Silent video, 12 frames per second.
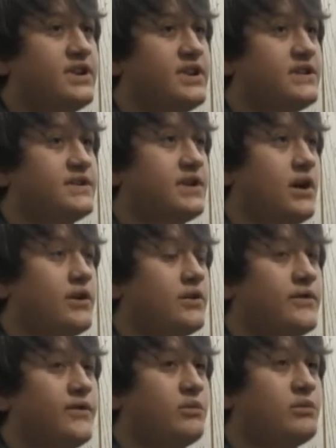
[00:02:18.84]
his
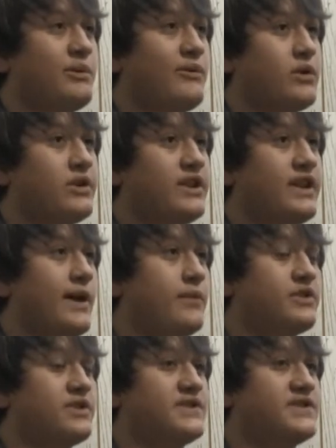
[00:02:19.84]
other films before he did that
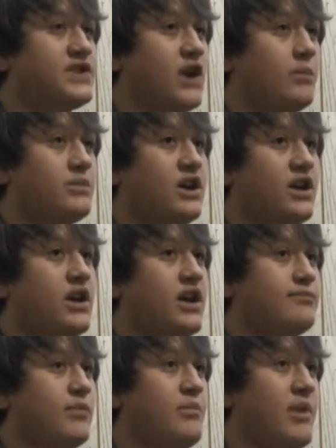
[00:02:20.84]
with Insomnia
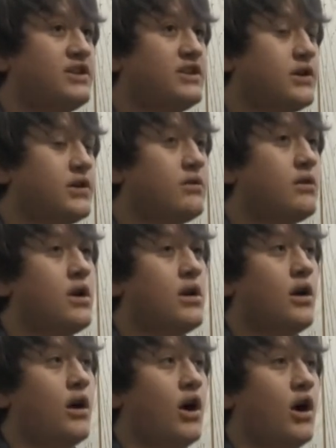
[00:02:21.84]
and Memento.
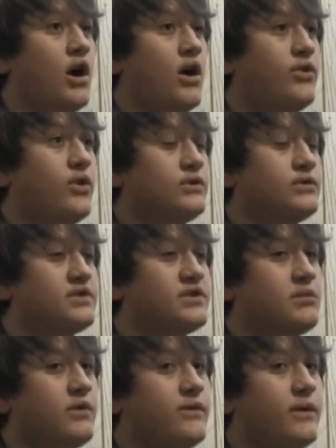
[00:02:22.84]
Those were
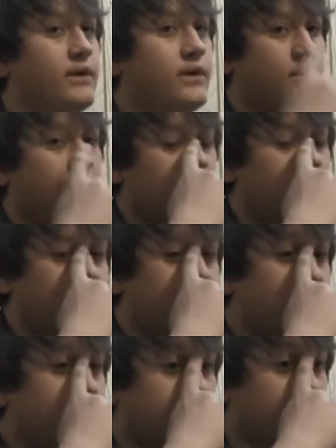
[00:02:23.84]
some of
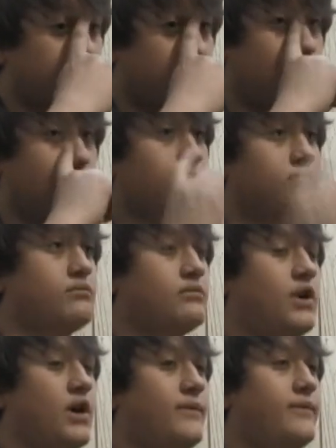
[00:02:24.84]
his
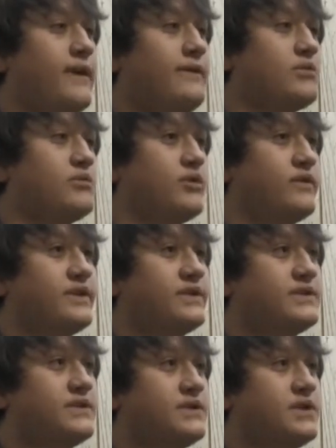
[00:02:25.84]
favorite
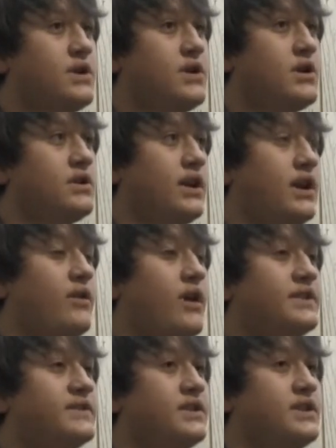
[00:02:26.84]
movies that I liked,